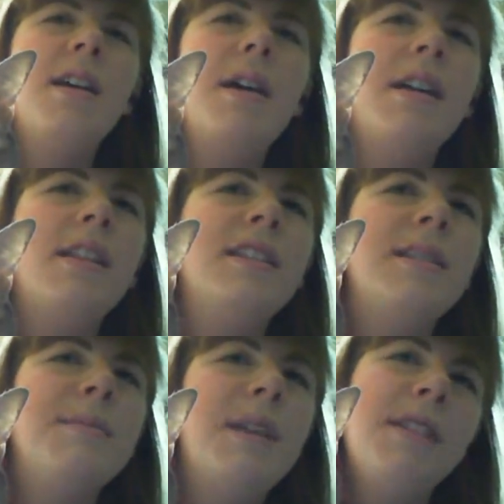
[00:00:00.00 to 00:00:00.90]
At the
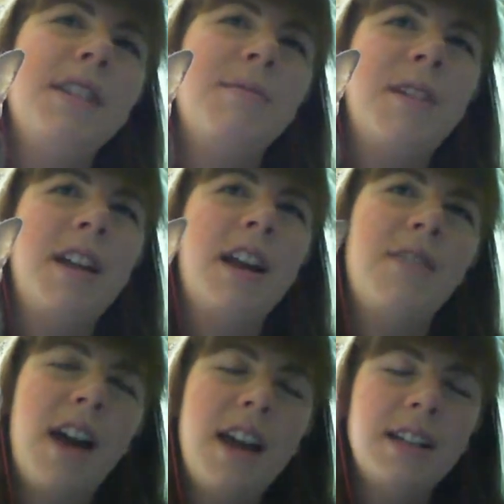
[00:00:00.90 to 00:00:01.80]
same time, I didn't want to have
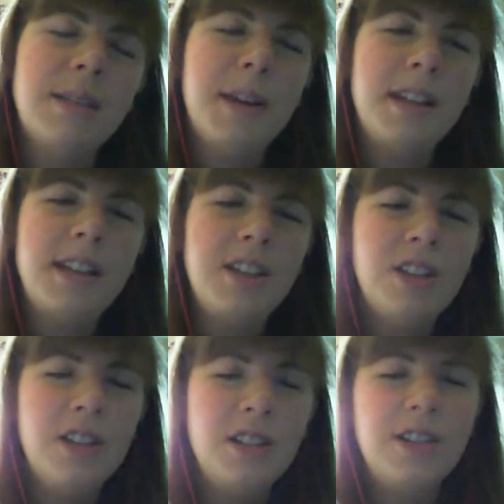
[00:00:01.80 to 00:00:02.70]
high
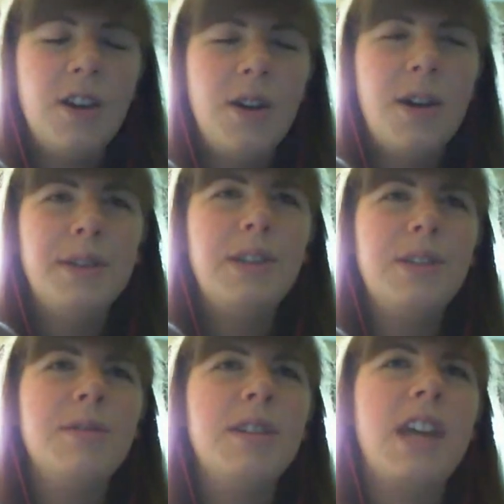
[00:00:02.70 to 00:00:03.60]
expectations, so I was
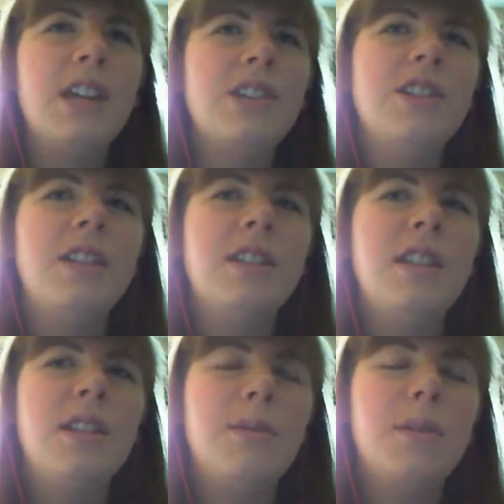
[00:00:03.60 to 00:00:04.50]
just really anxious to
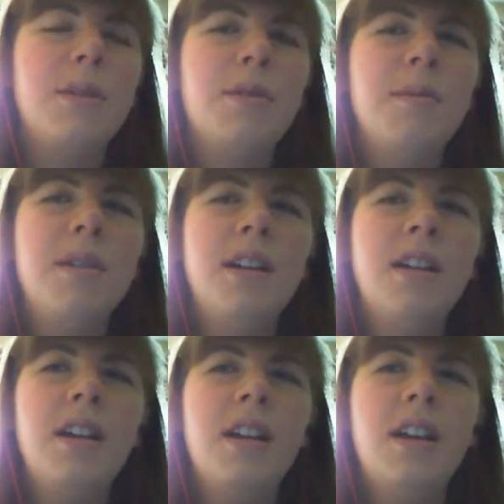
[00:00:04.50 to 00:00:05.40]
see the room
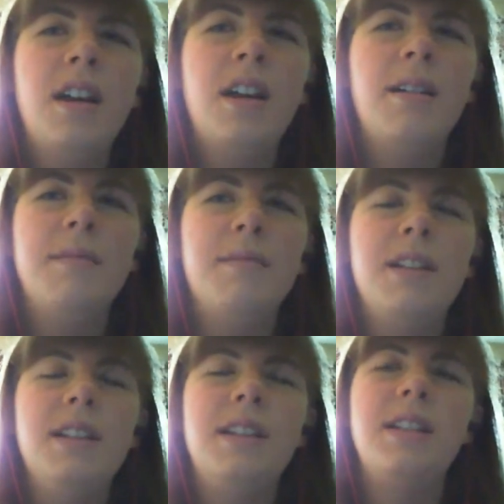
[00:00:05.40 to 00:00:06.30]

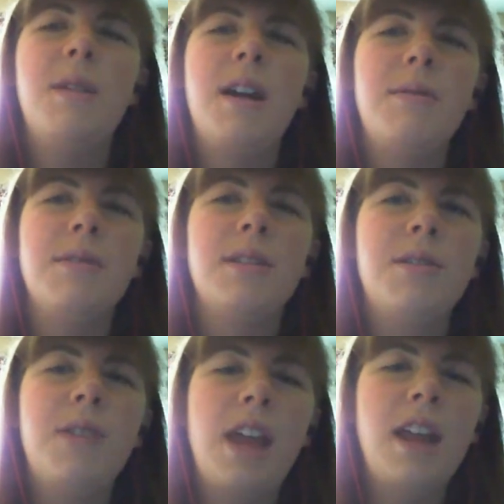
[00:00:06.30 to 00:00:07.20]
and to see where I was
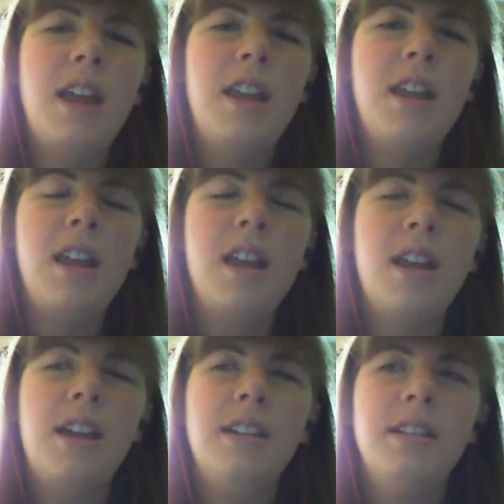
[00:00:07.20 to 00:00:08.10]
located,
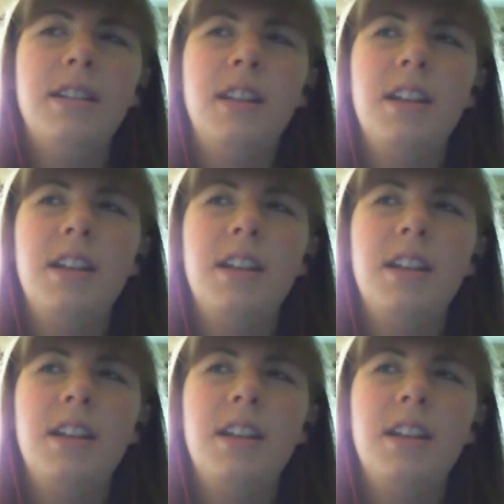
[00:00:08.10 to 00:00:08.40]
and